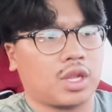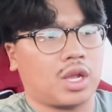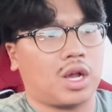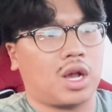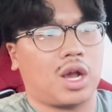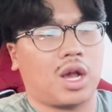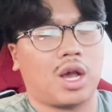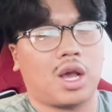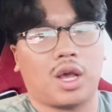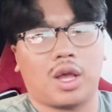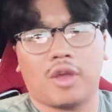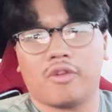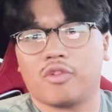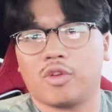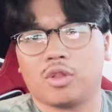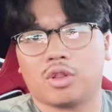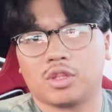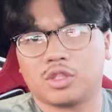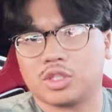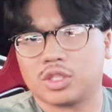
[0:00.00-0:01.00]
uh, if
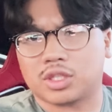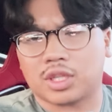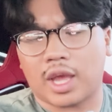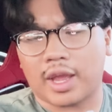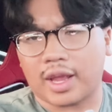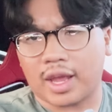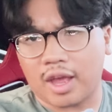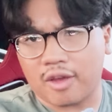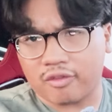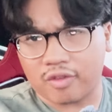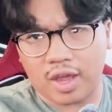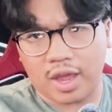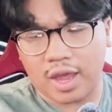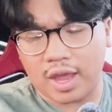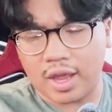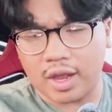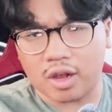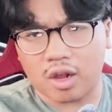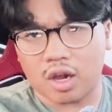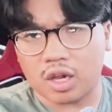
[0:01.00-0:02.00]
you just like
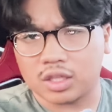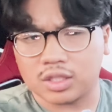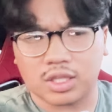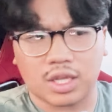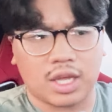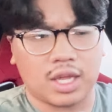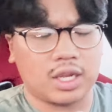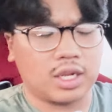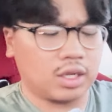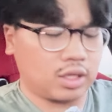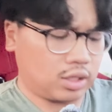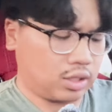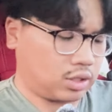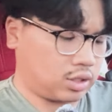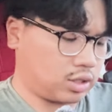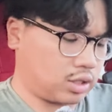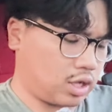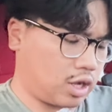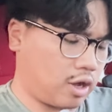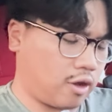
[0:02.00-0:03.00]
FK8 content and
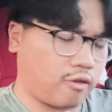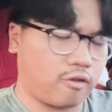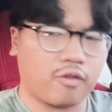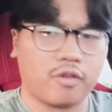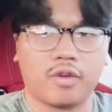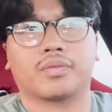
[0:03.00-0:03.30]
stuff,